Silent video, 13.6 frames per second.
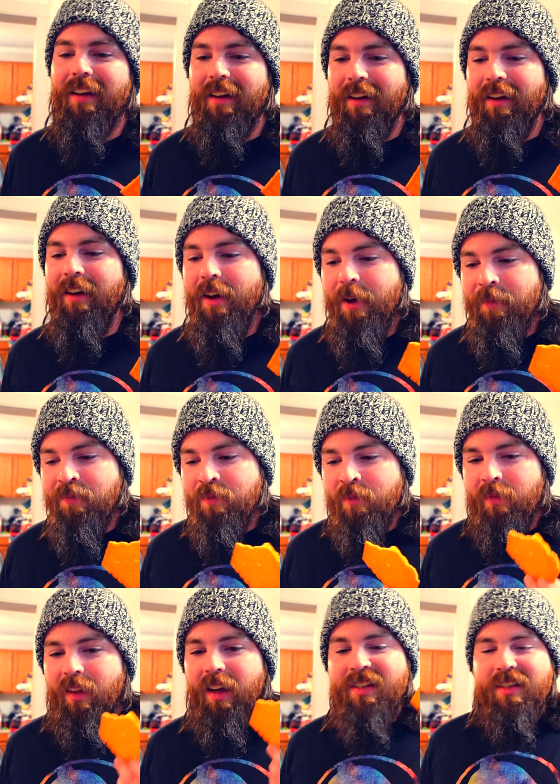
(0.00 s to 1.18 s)
a
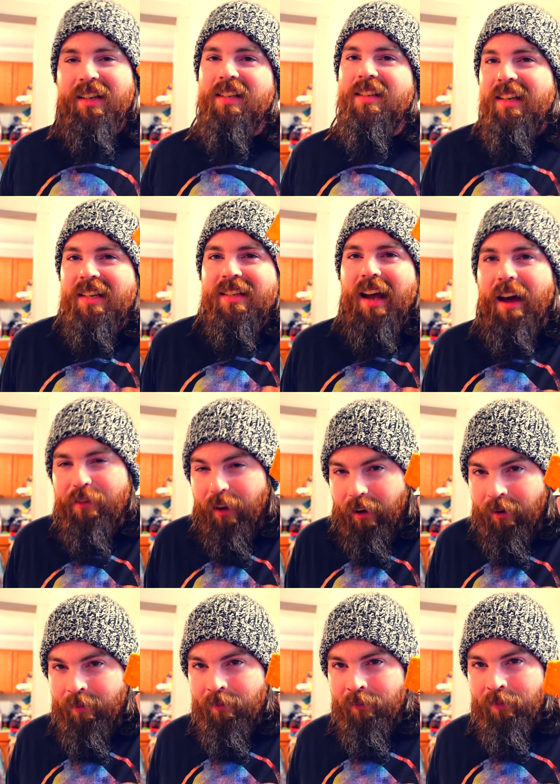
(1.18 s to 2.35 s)

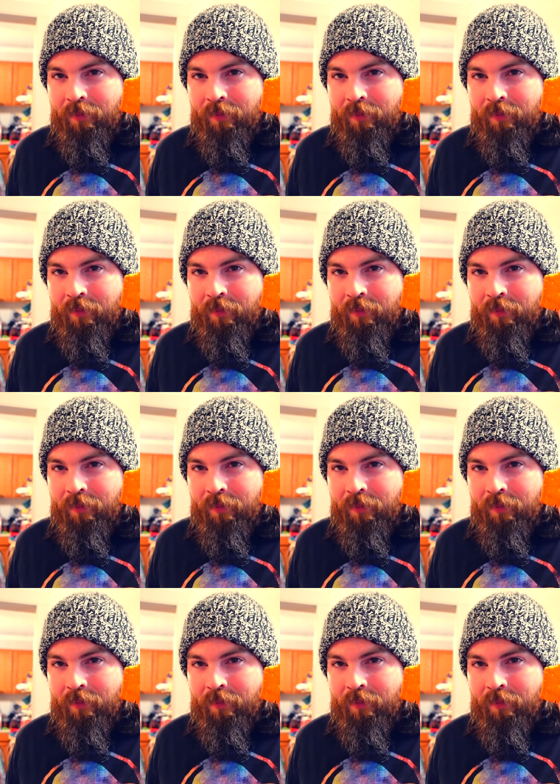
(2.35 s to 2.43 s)
67.